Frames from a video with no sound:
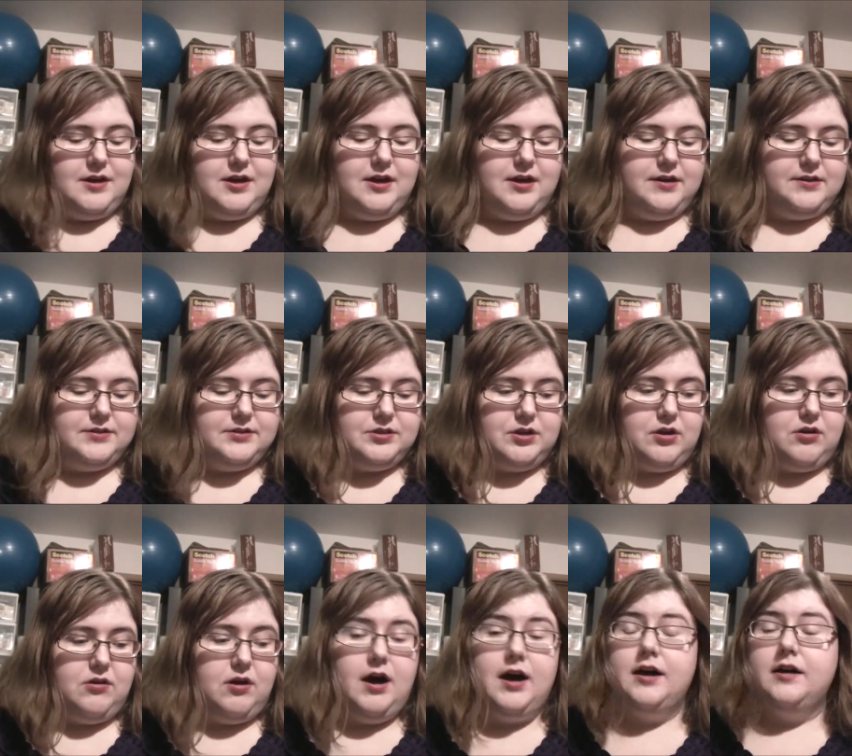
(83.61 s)
Uh, so
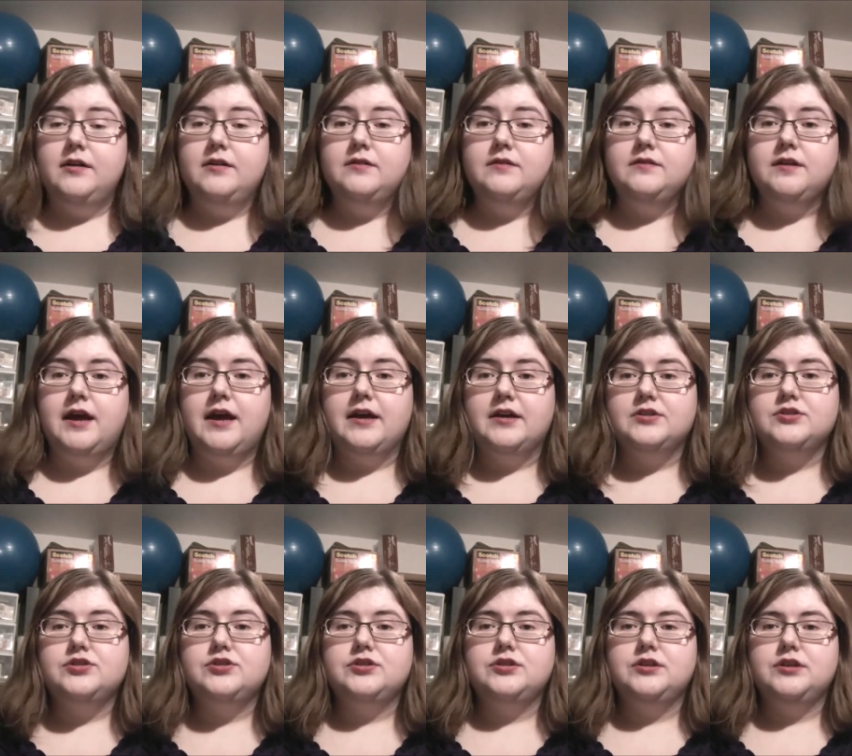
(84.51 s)
I'll
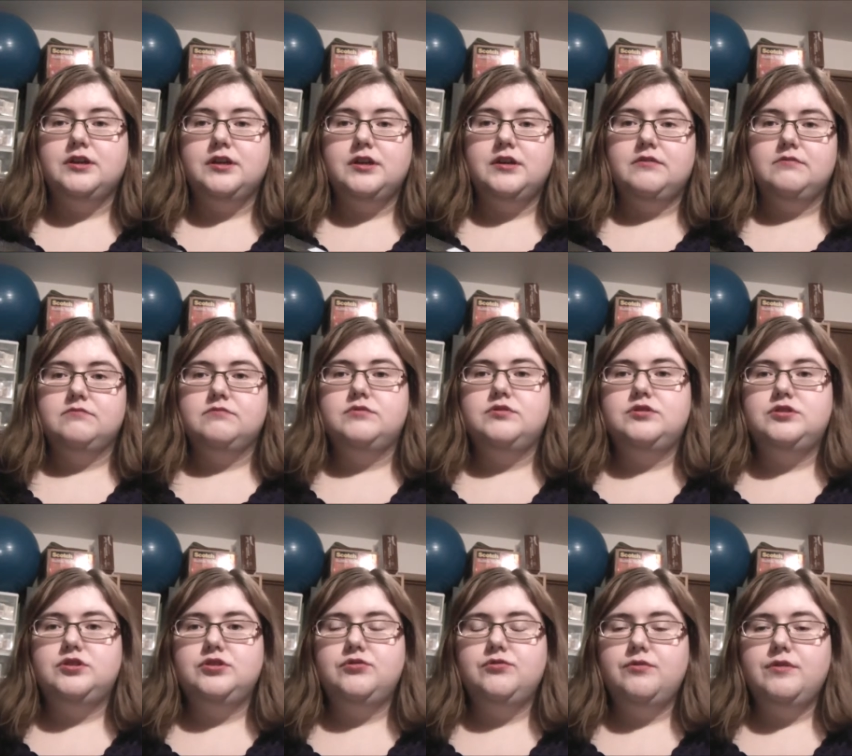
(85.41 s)
actually
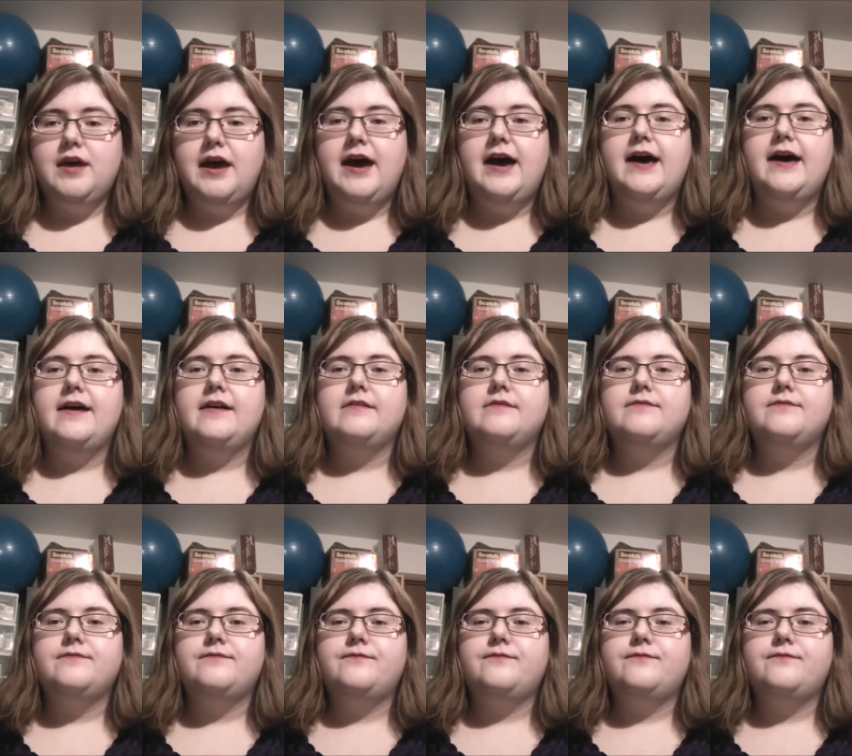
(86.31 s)
do that